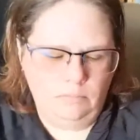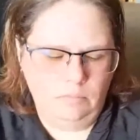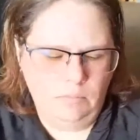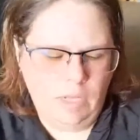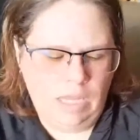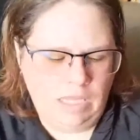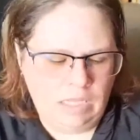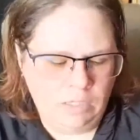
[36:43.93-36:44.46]

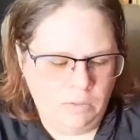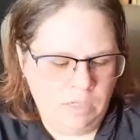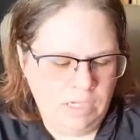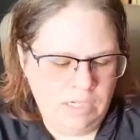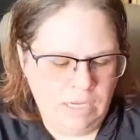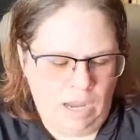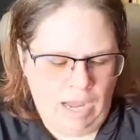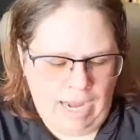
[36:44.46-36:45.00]
And this one is
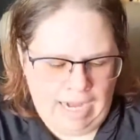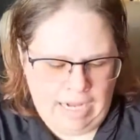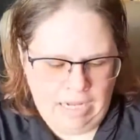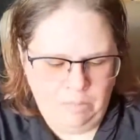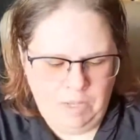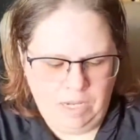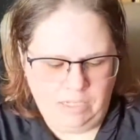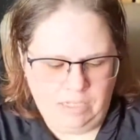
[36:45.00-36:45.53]
tiny
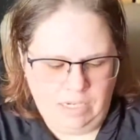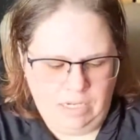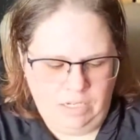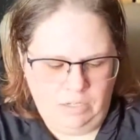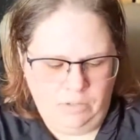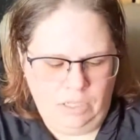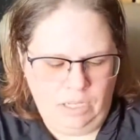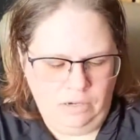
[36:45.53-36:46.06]
because I didn't do
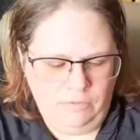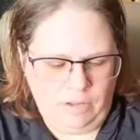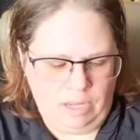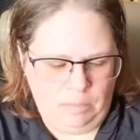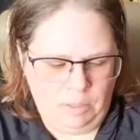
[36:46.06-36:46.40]
a lot of fiber.